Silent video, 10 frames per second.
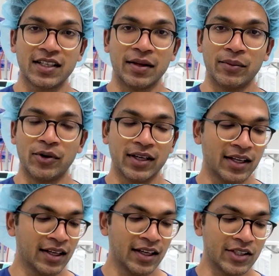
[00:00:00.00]
in the morning
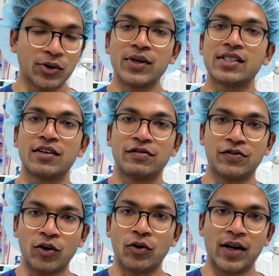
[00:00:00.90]
is always the
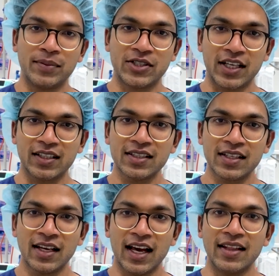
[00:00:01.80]
four M's checklist,
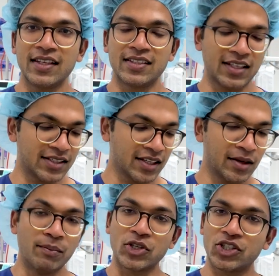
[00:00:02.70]
and this is
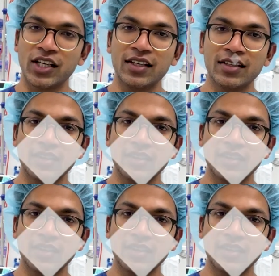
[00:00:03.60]
machine,